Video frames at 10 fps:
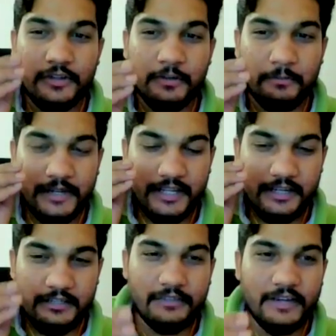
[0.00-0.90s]
your
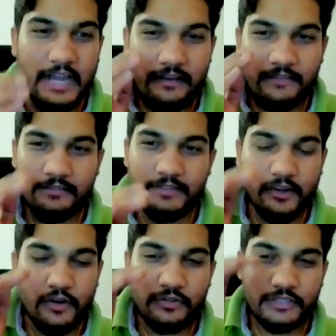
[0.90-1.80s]
predictive level
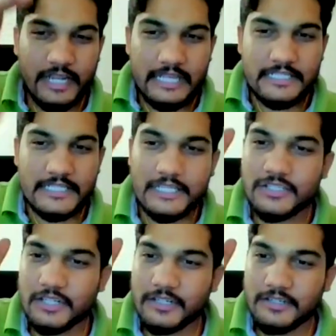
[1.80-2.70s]
will go to the next
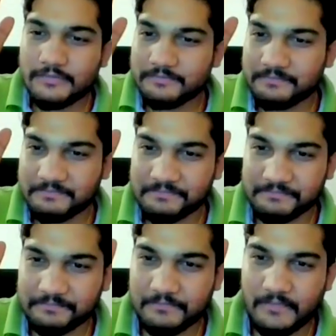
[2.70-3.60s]
extent.
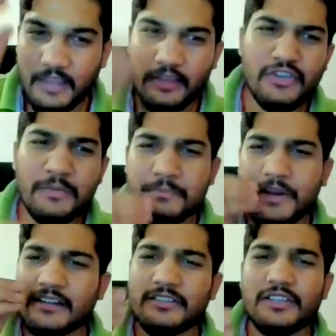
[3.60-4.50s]
Your
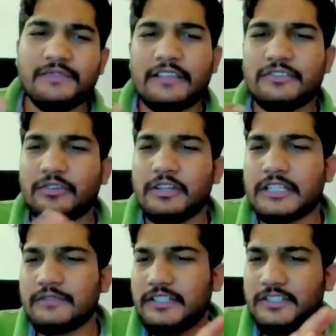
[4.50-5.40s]
practice of
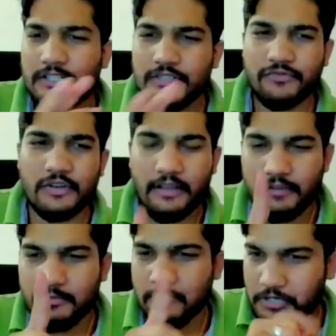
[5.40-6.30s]
astrology will change
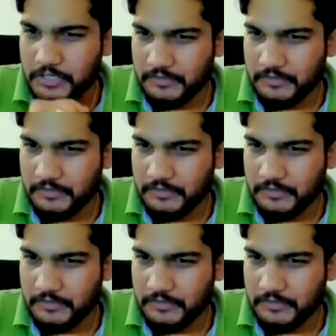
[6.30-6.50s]
forever.